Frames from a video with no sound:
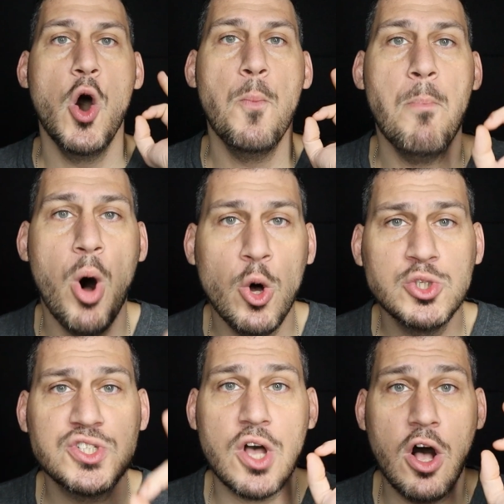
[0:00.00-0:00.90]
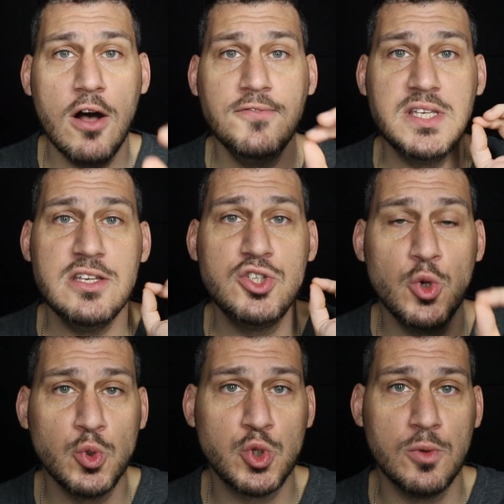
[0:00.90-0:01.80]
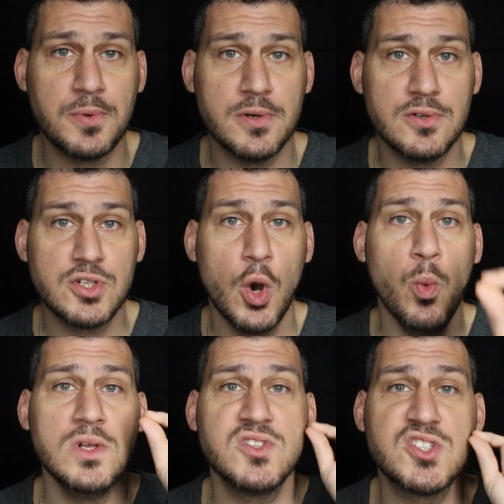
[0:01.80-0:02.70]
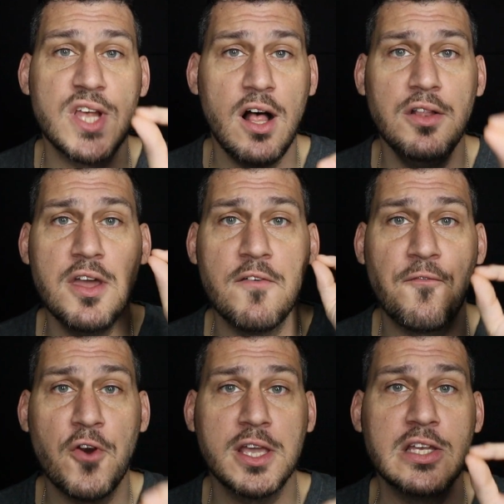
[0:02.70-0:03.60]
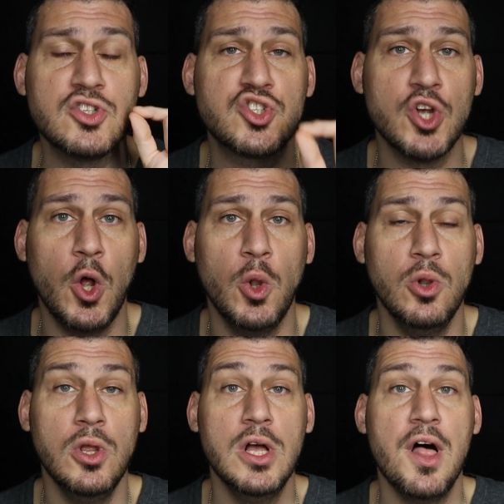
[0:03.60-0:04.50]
Most of these YouTubers will sell their freaking soul.